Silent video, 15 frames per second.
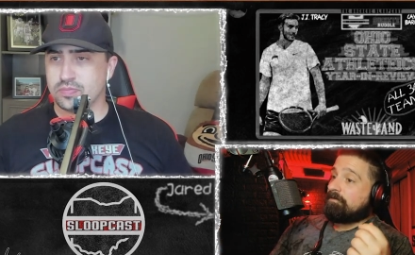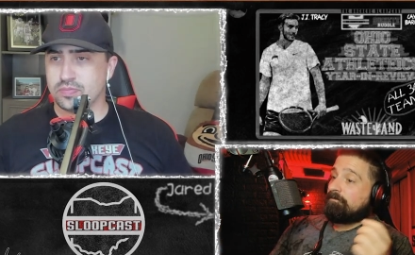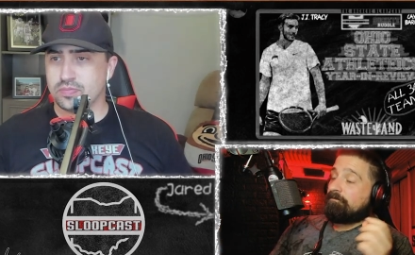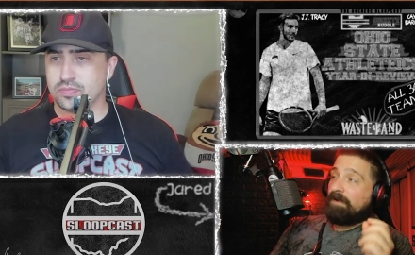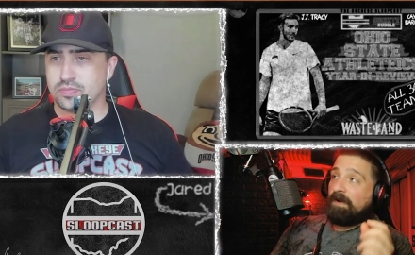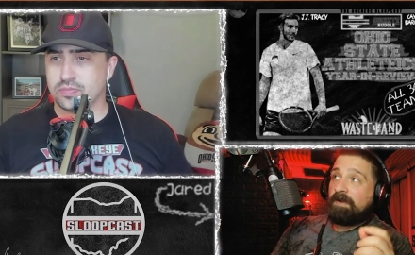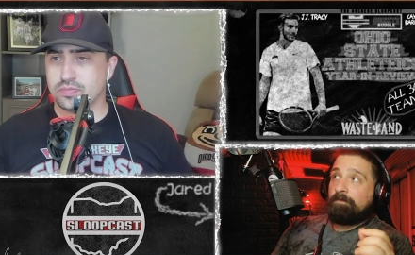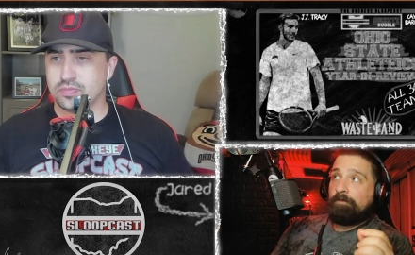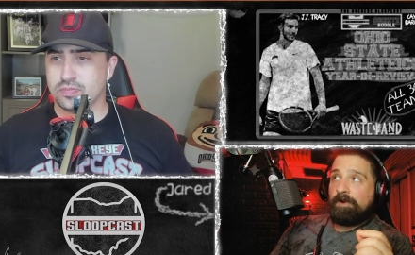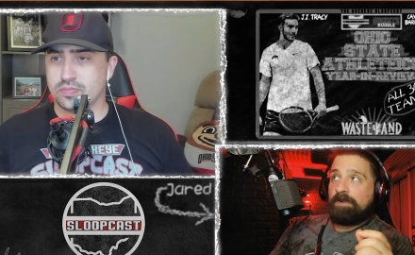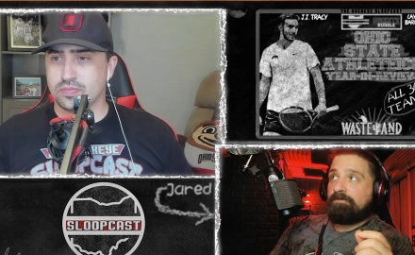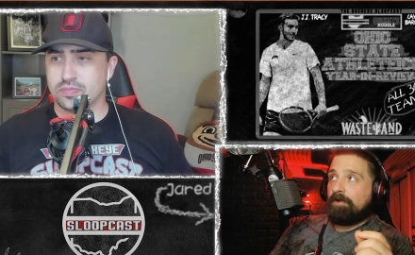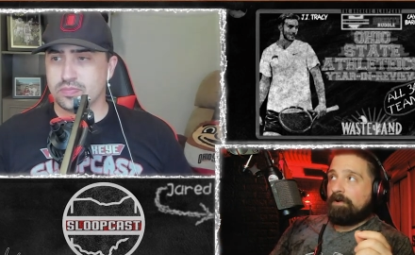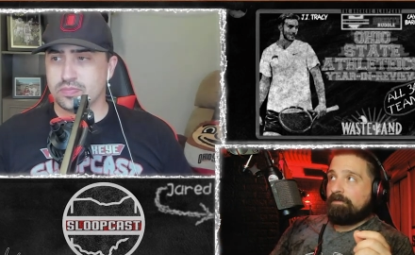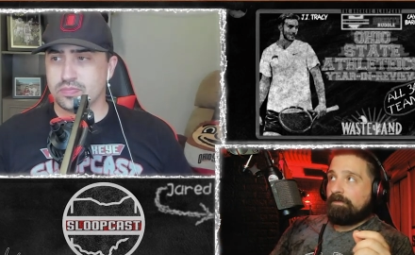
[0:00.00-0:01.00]
Speaker 1: Very
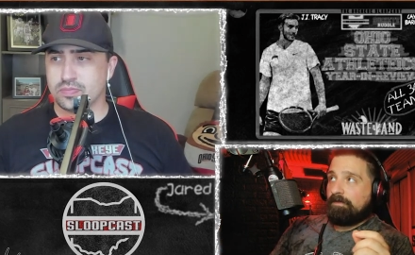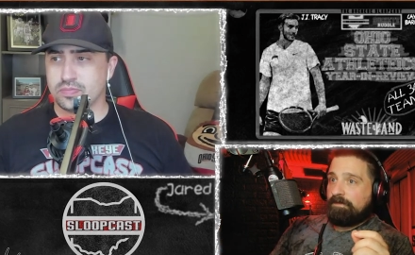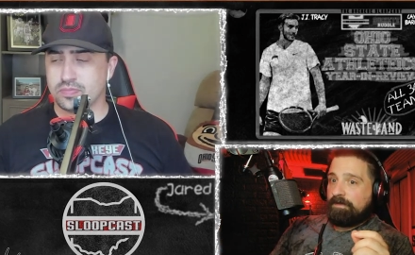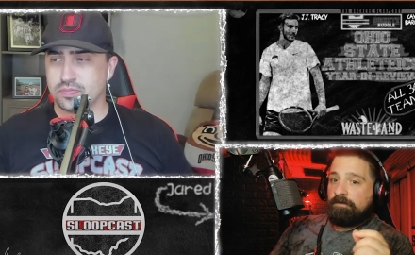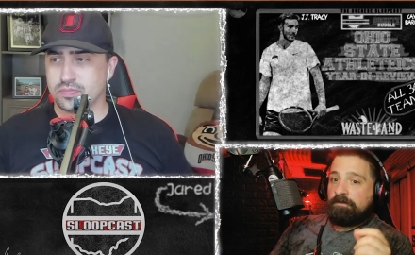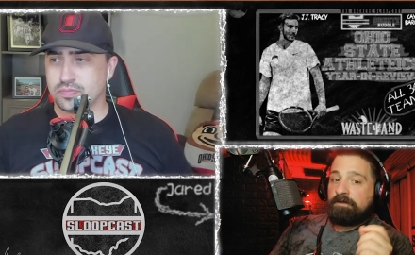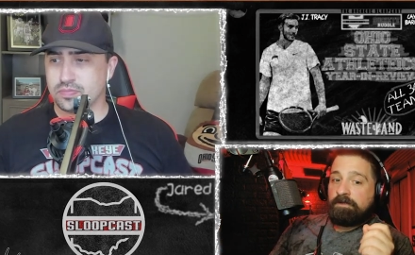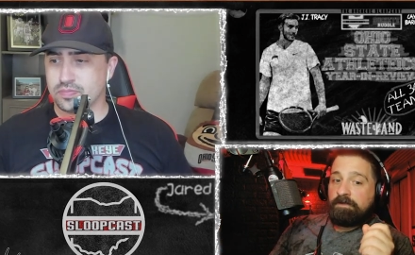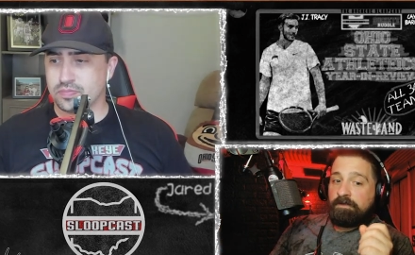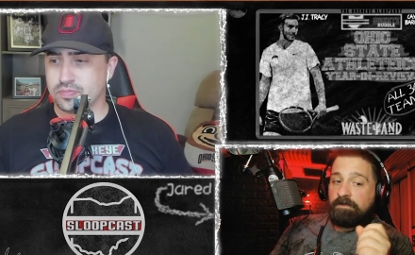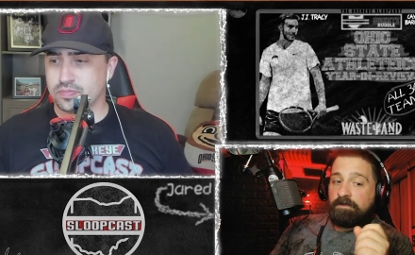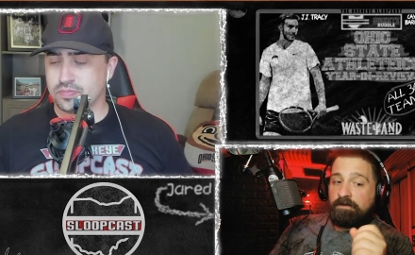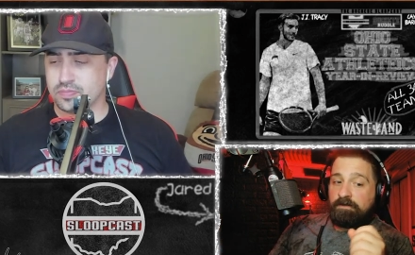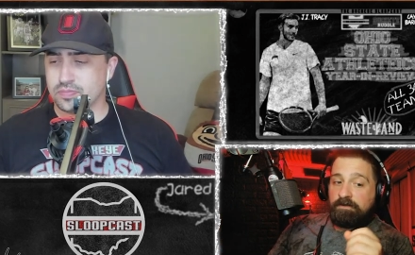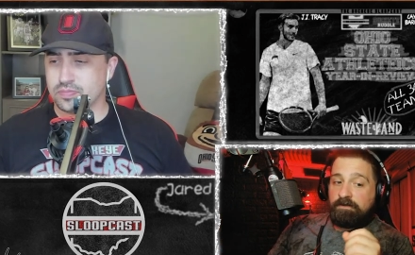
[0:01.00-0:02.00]
brief overview.
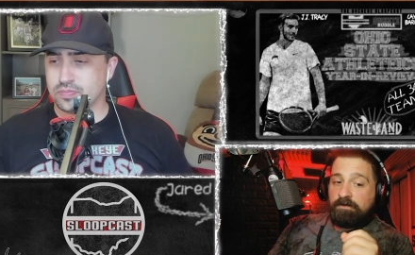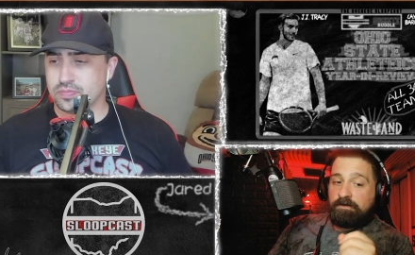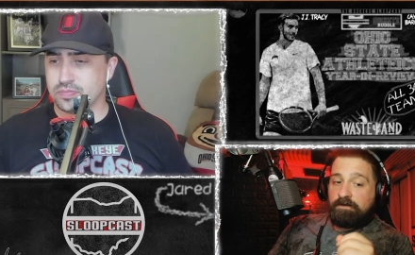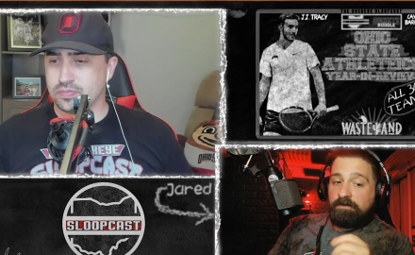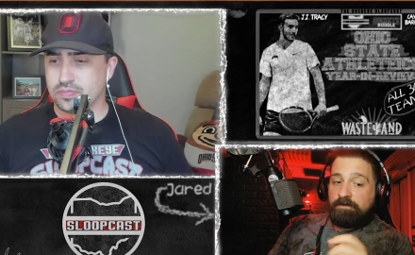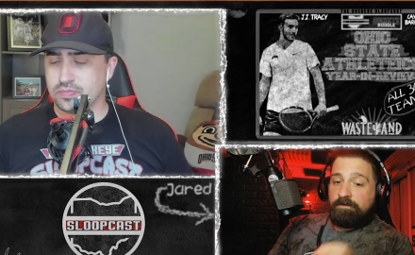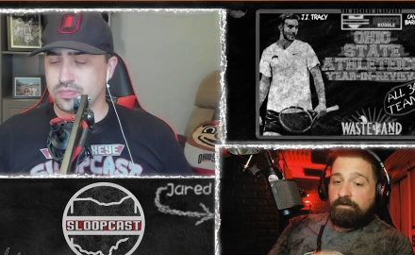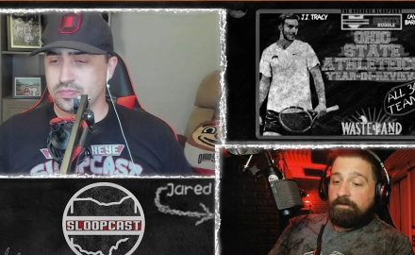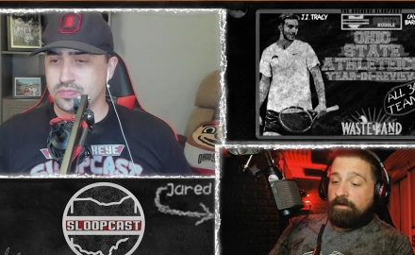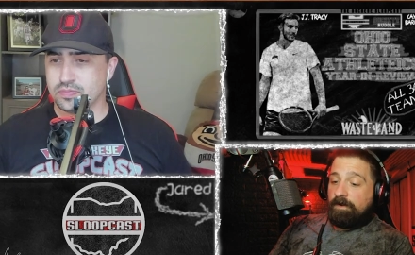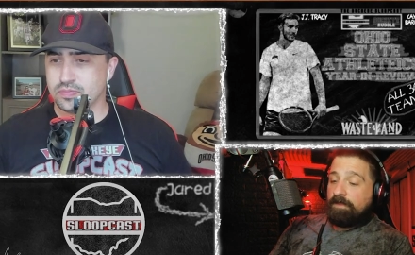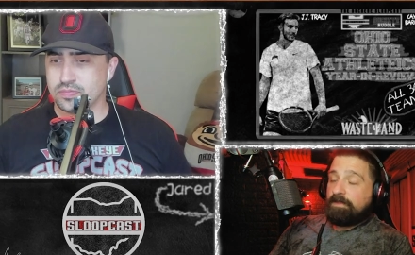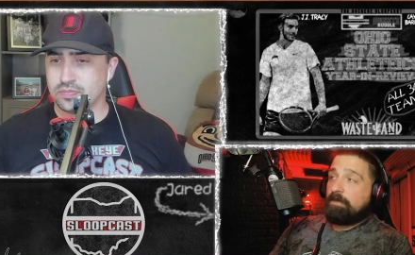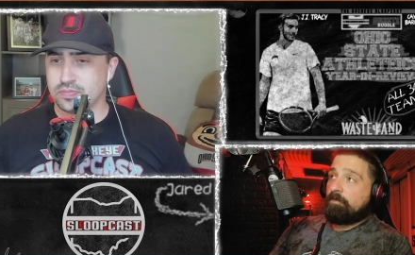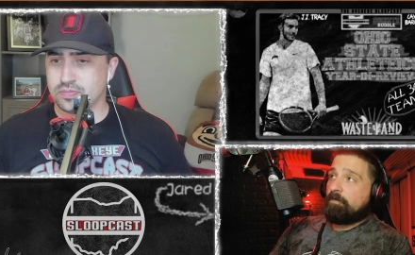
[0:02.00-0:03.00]

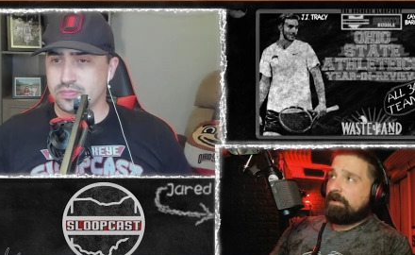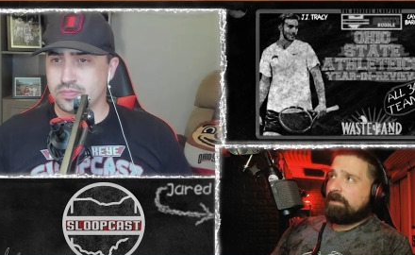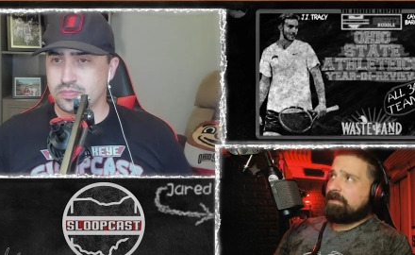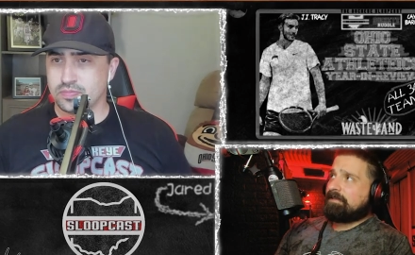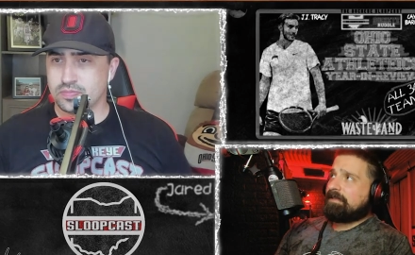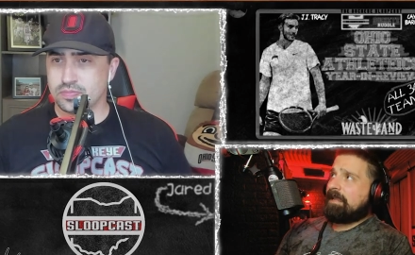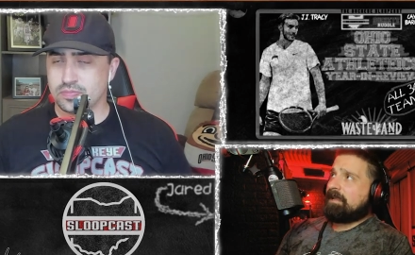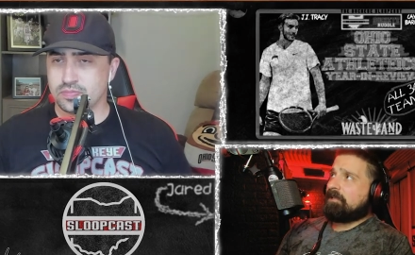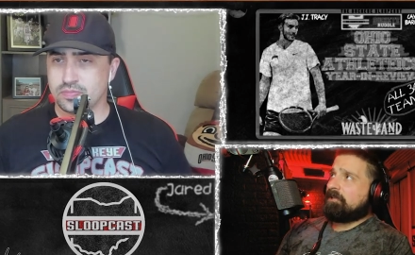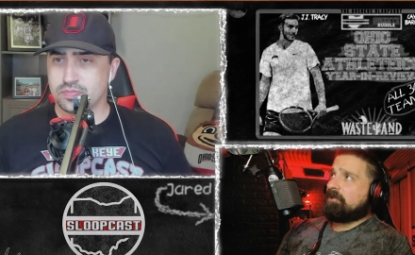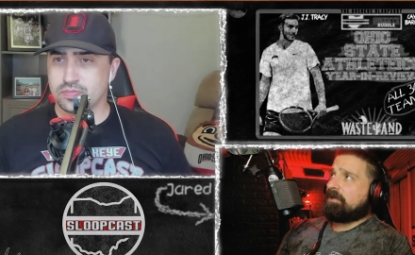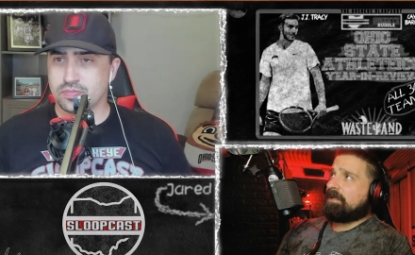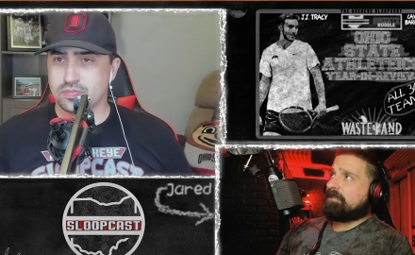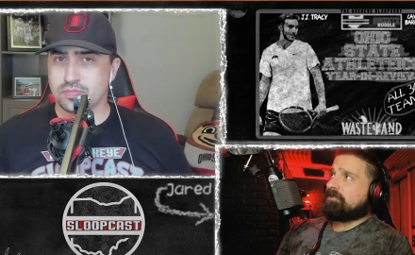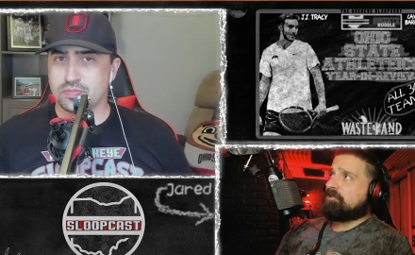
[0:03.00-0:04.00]
Then we're going to take a
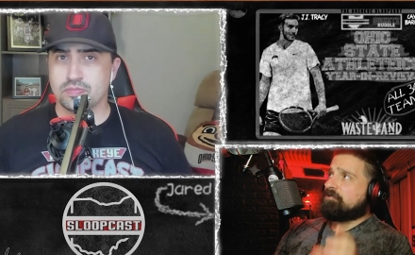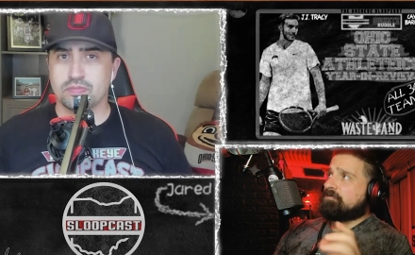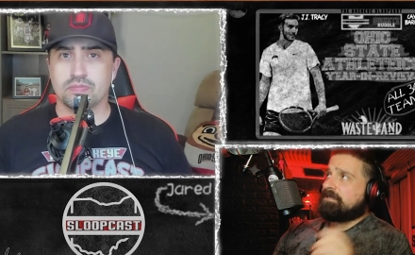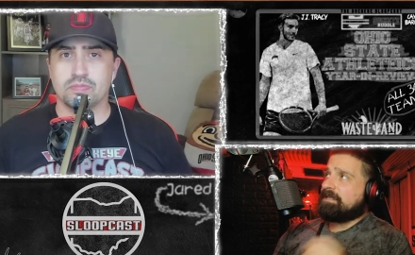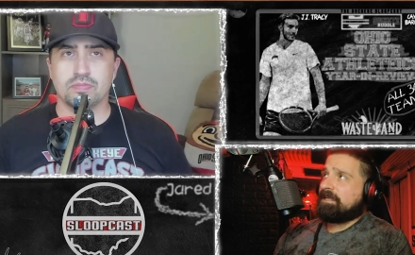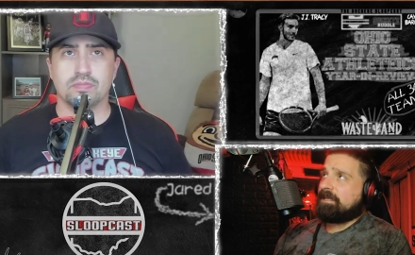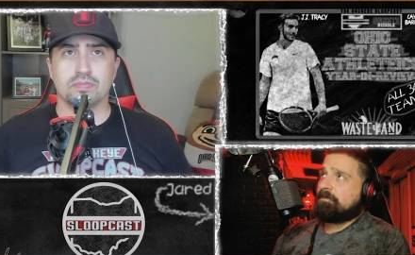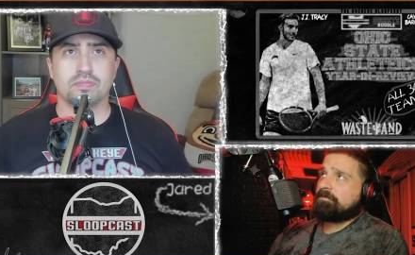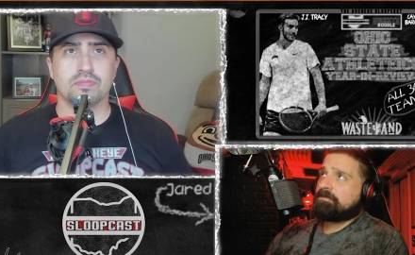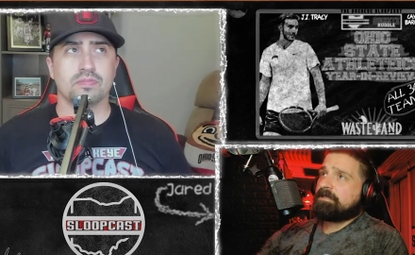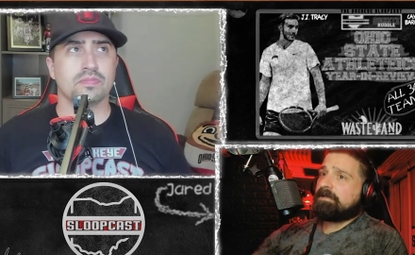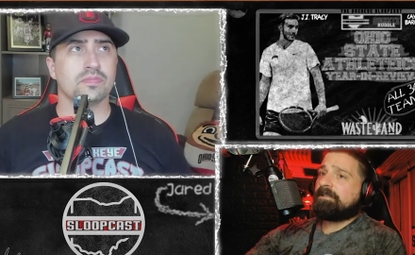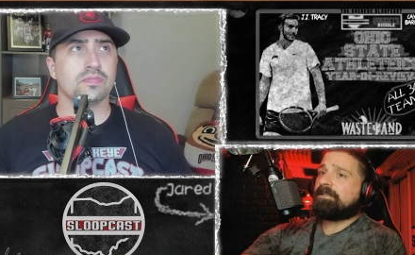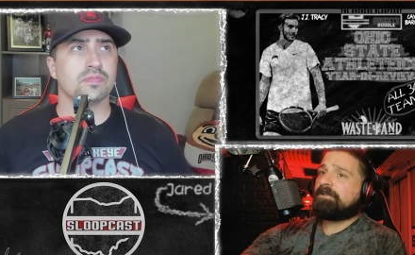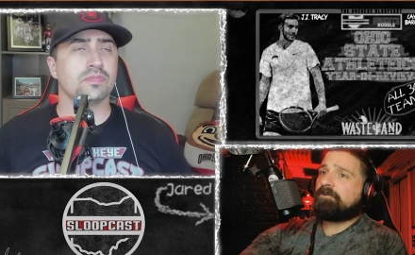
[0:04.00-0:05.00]
look at two teams
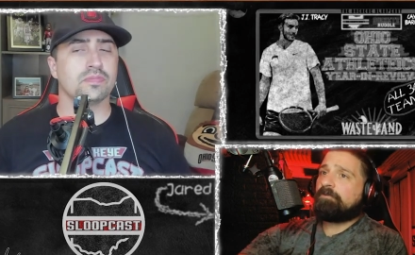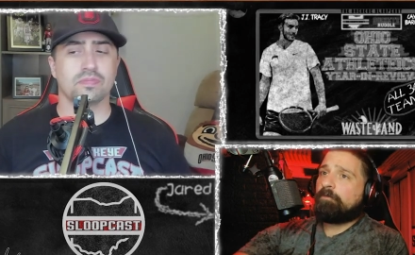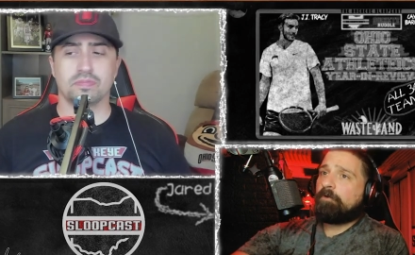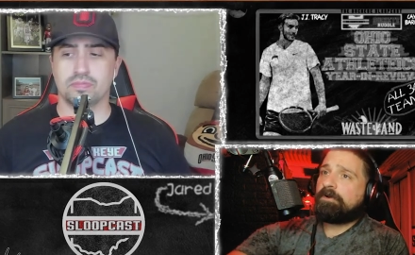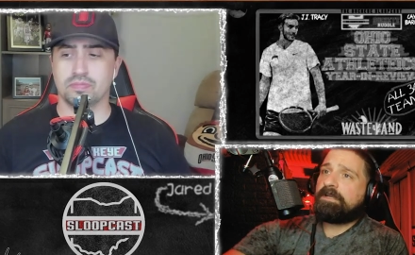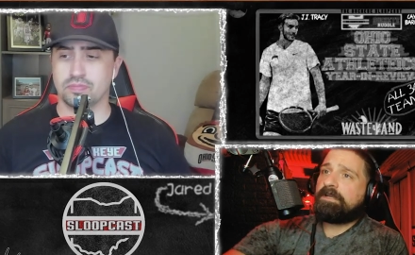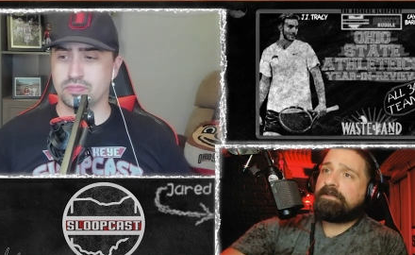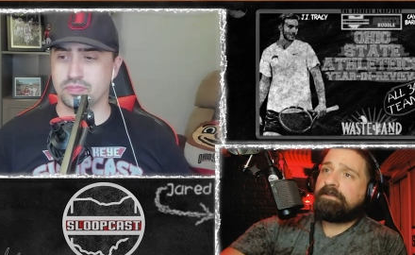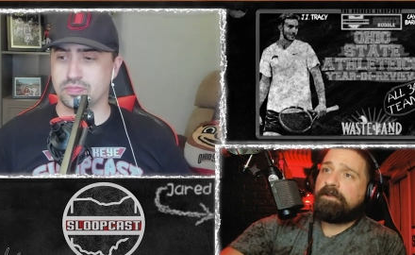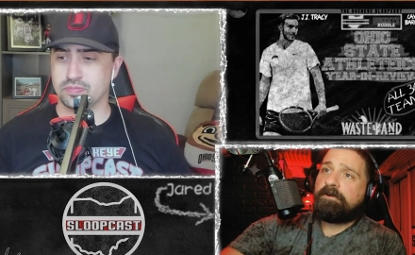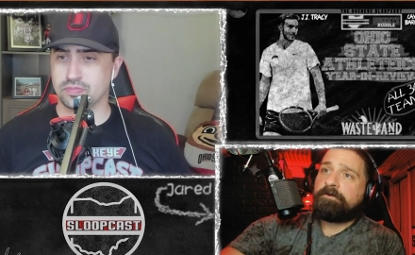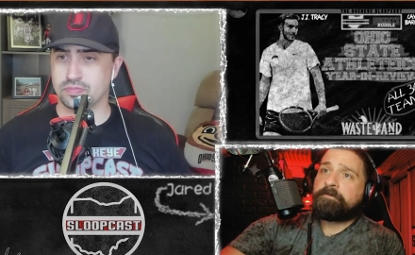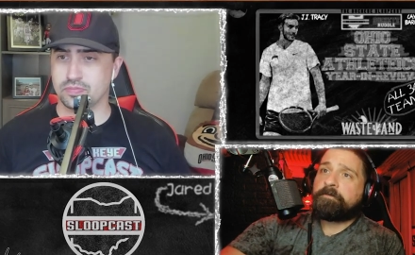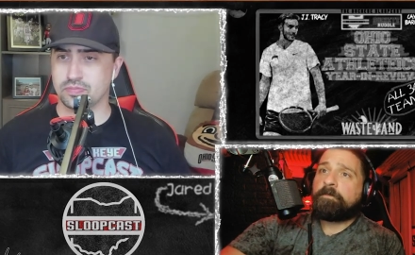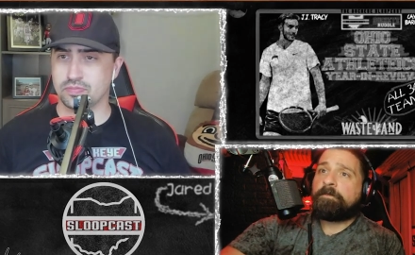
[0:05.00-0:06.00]
in a little more detail.